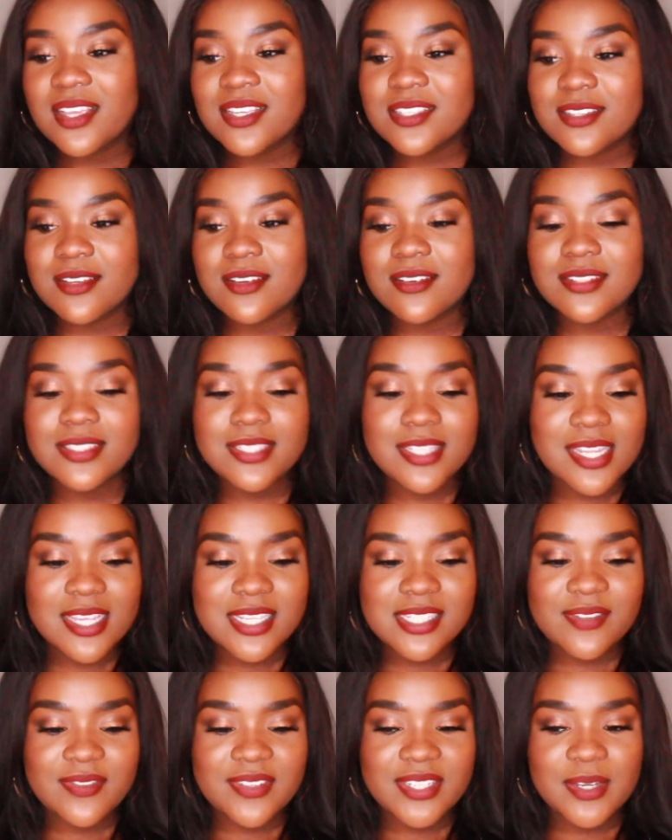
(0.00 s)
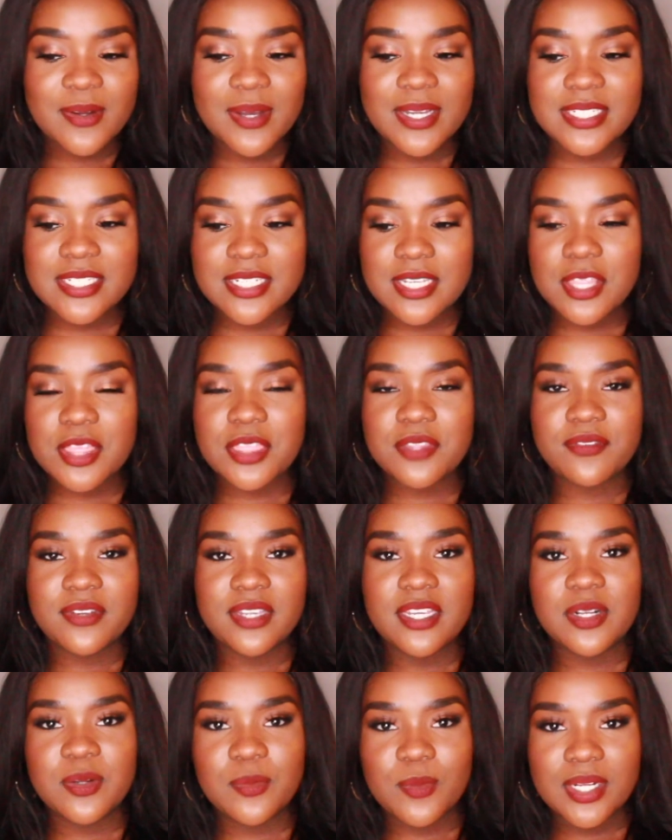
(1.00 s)
So in today's video I did a
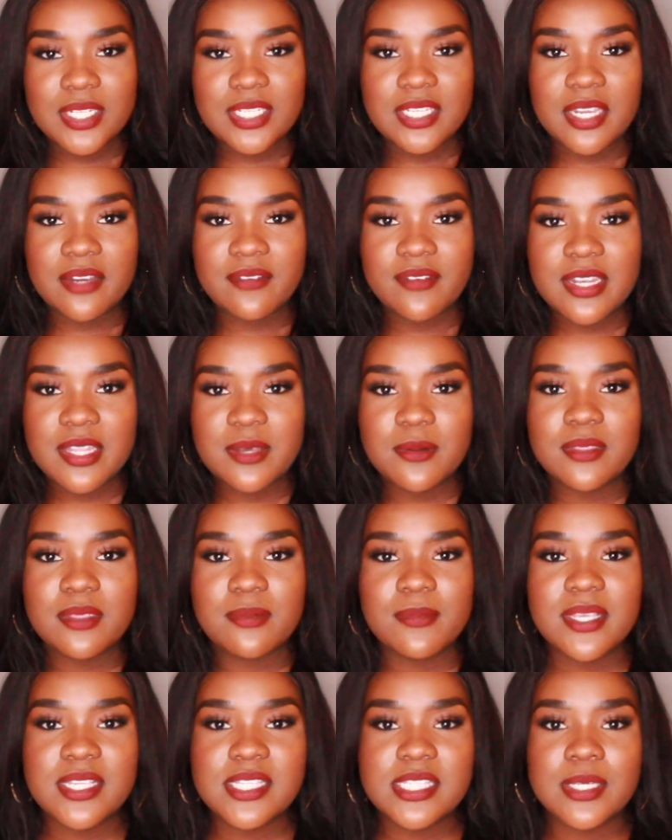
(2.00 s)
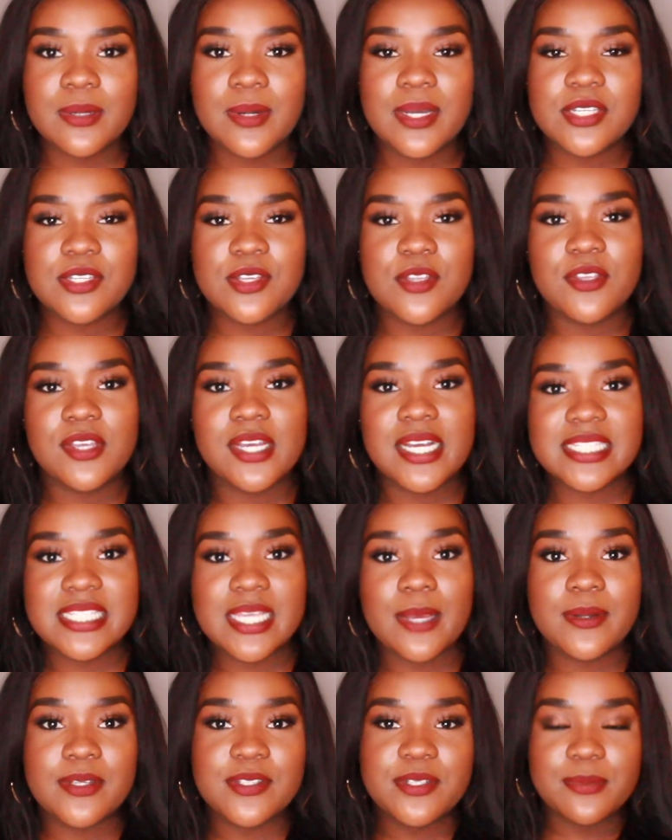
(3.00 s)
3-in-1 get ready with me. So I show you guys
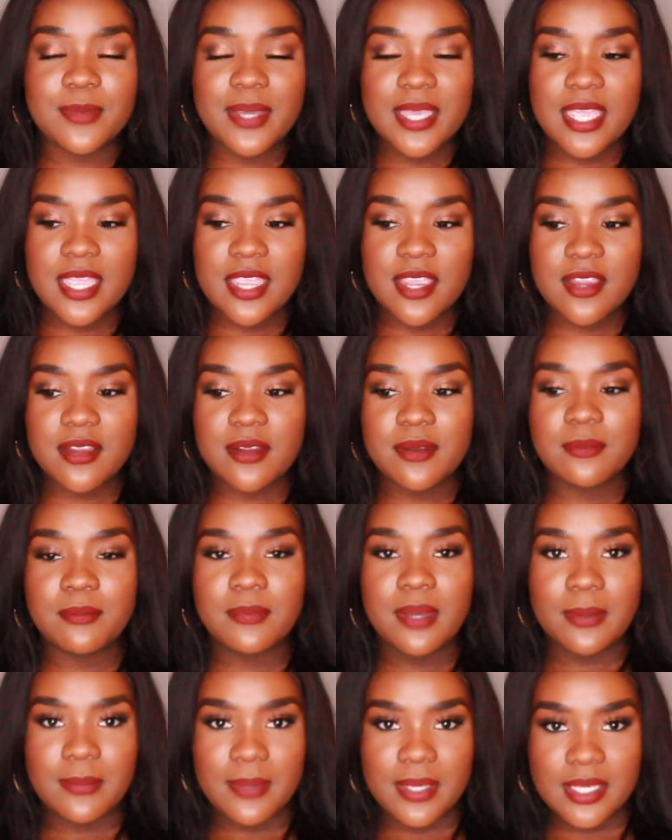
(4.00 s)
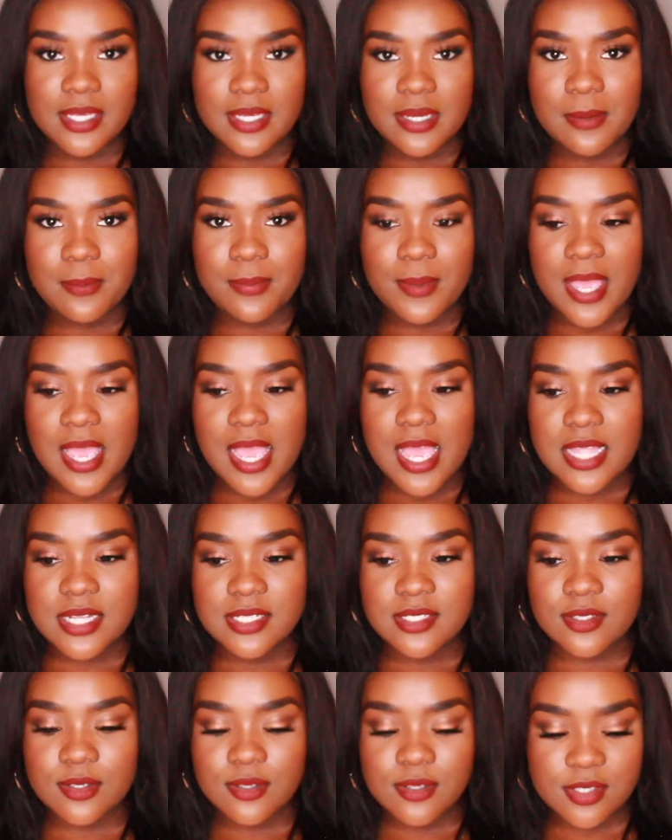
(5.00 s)
how I do my hair, my makeup,
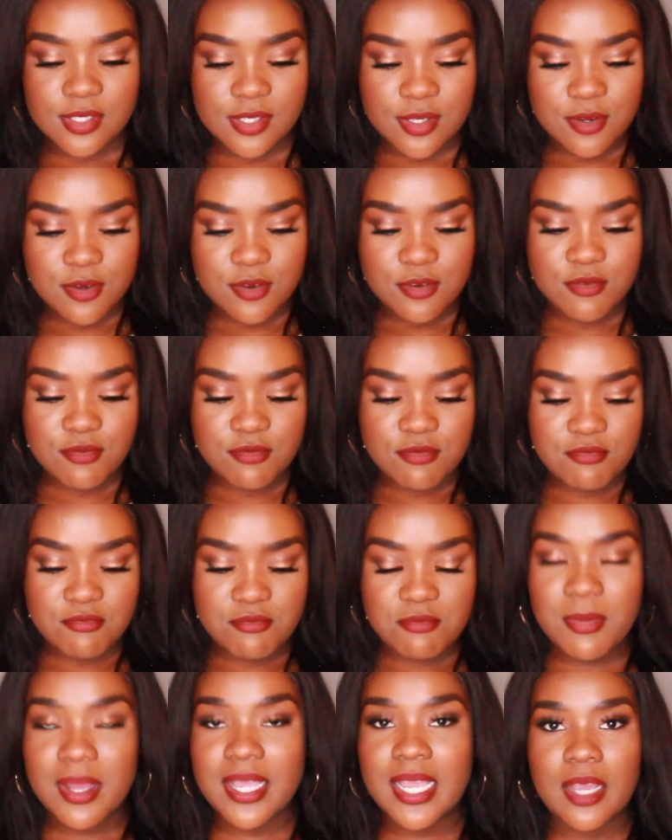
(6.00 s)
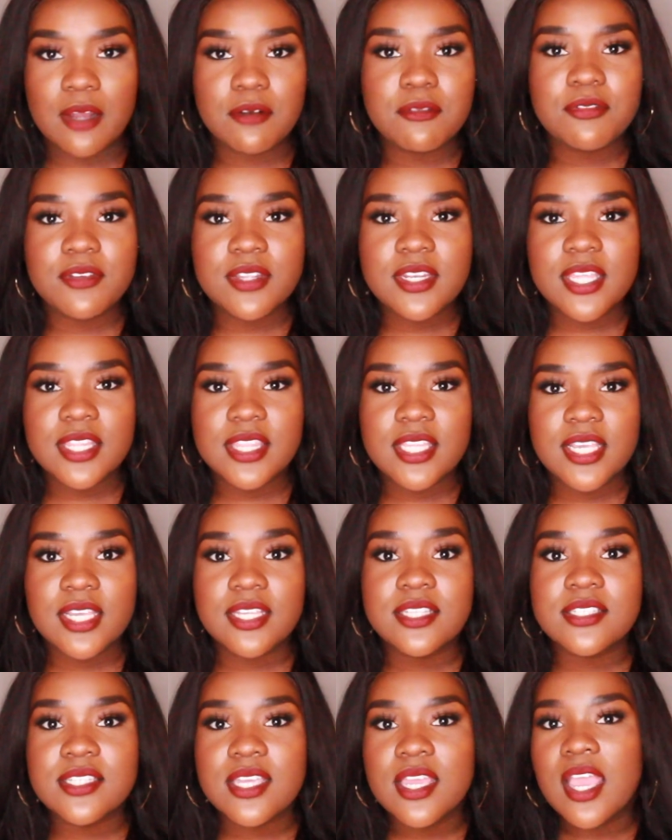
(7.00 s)
and also my outfit at the
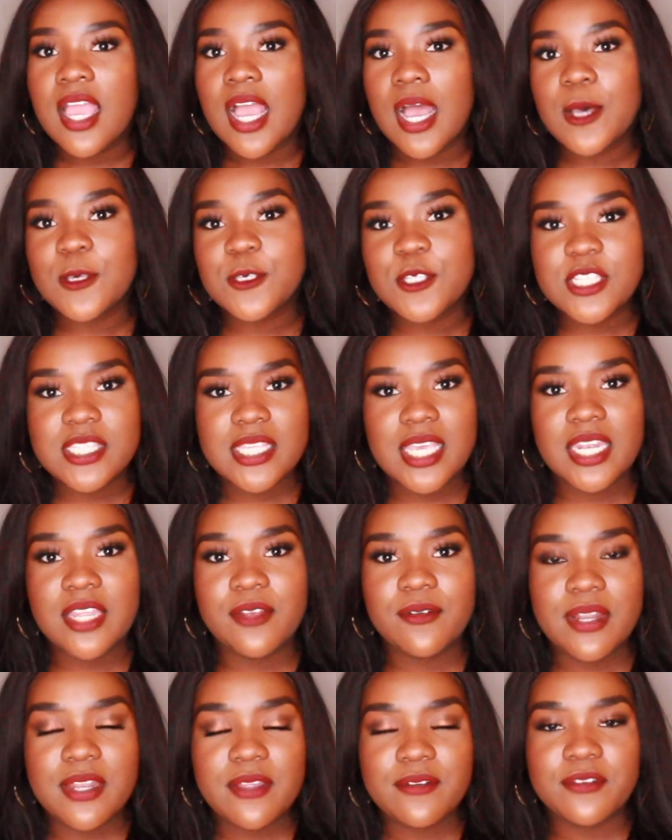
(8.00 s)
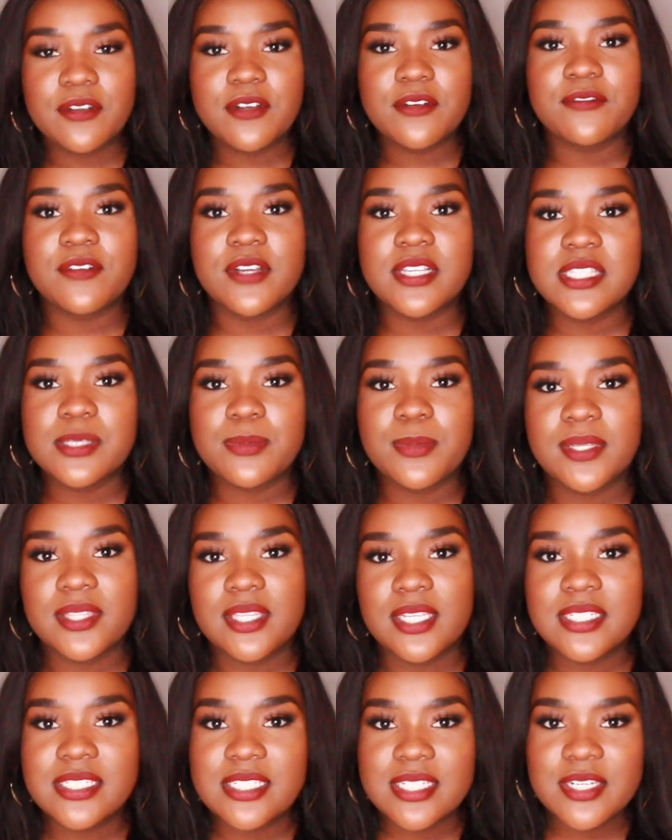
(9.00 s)
end. I was just getting ready for a friend's
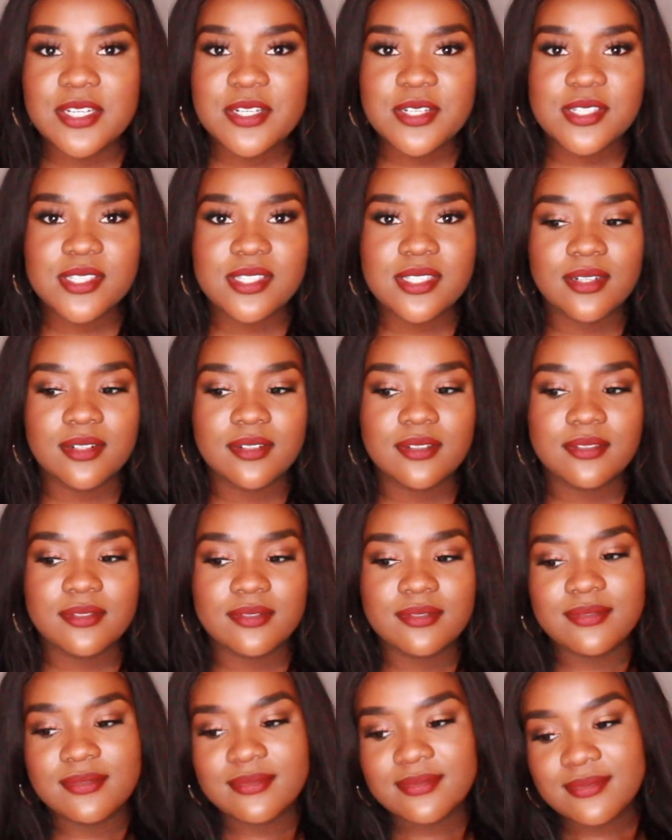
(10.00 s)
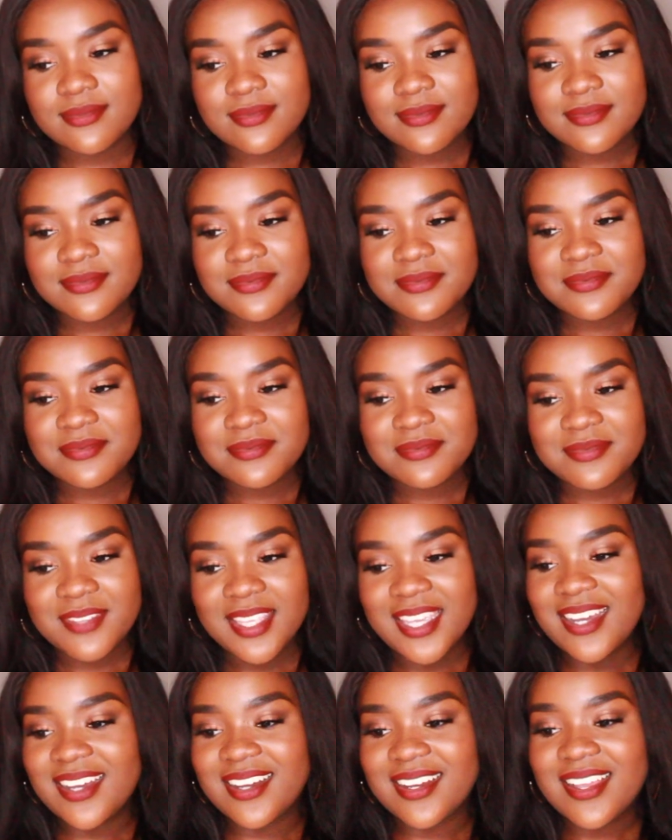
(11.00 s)
birthday dinner, so
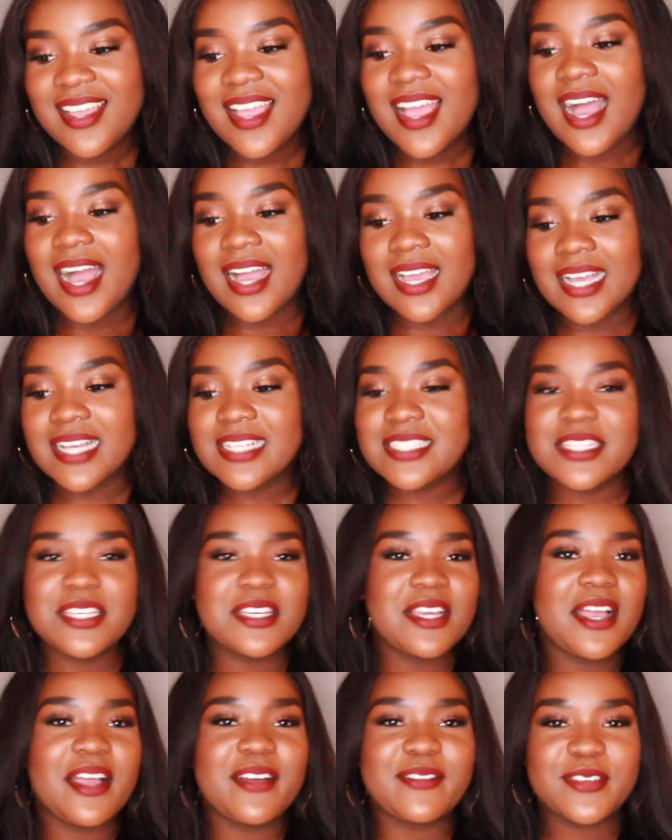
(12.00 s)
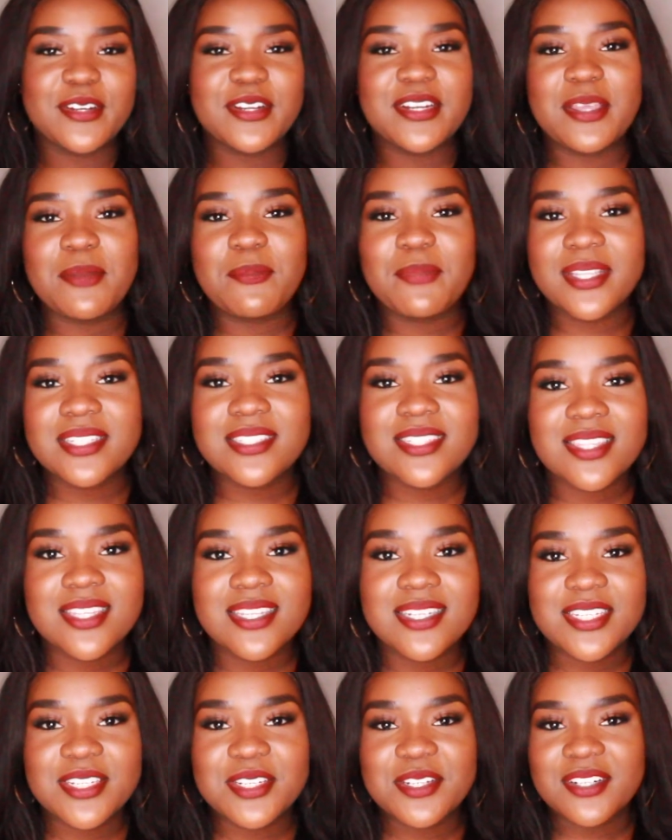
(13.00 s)
yeah, I actually have already been to
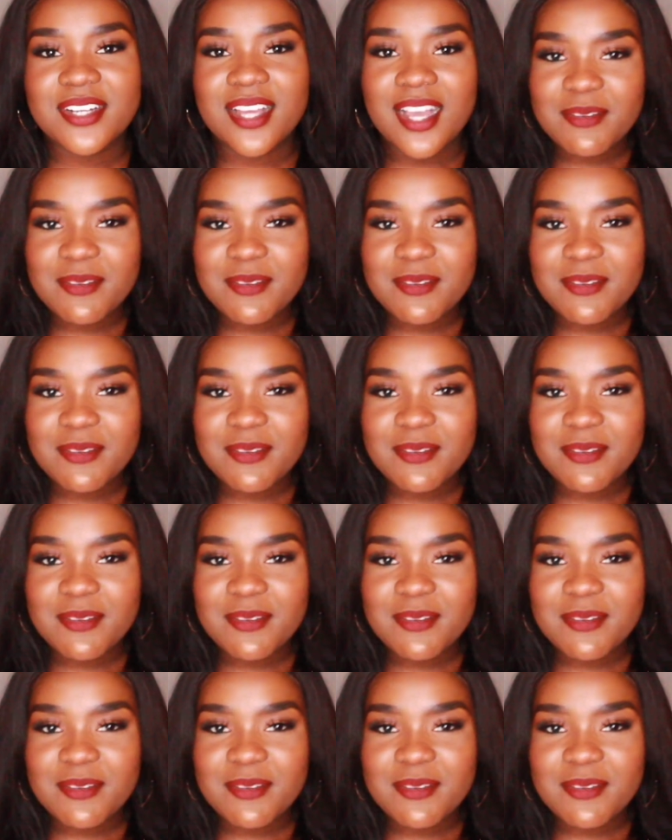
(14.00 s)
the dinner.